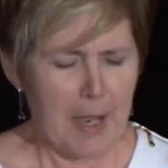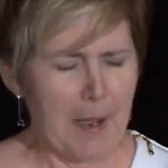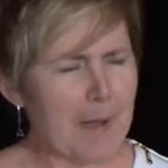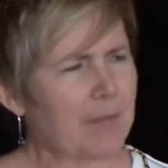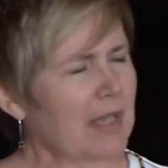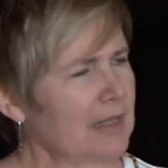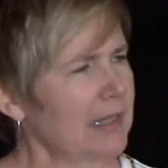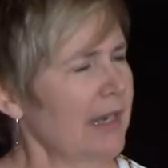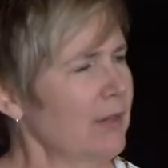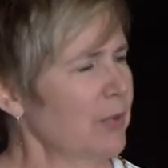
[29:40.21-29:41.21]
Um,
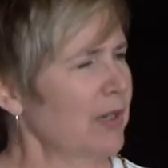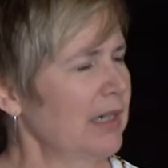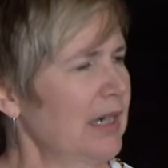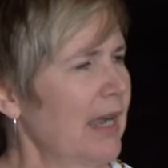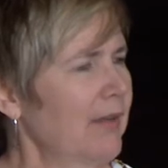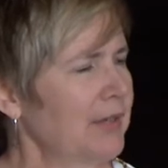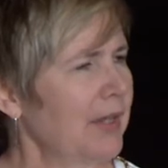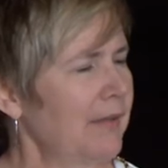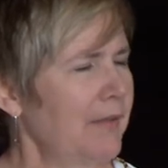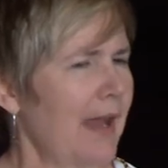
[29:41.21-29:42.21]
Claire pointed out
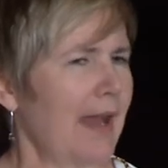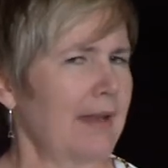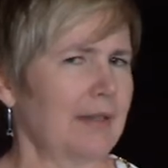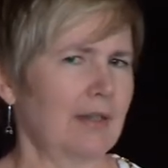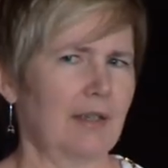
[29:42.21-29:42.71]
that